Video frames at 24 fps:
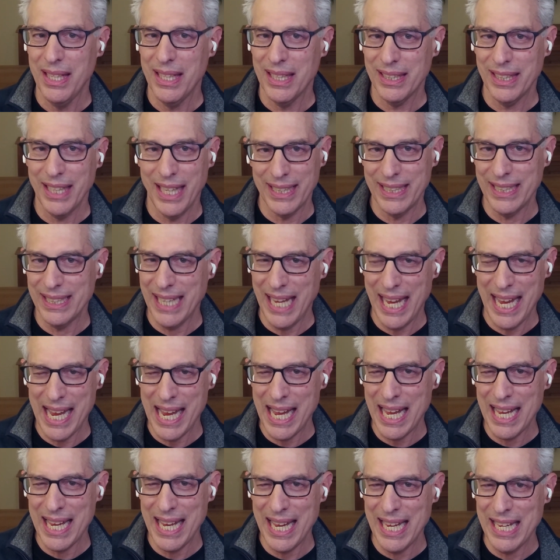let an
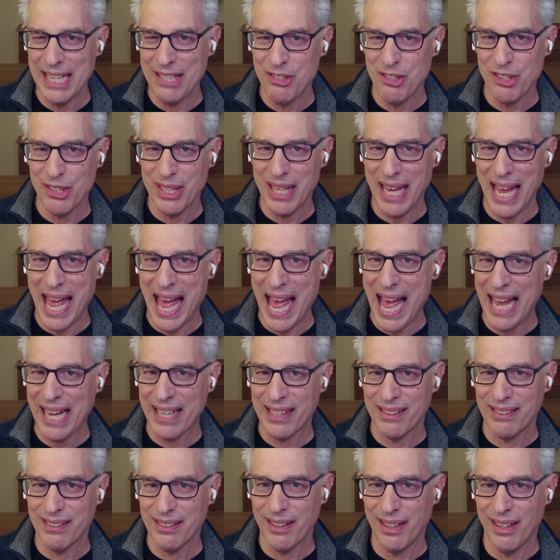AI agent
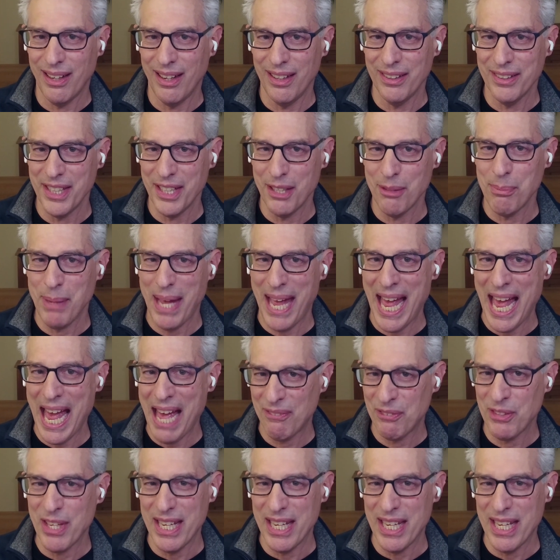act on their behalf.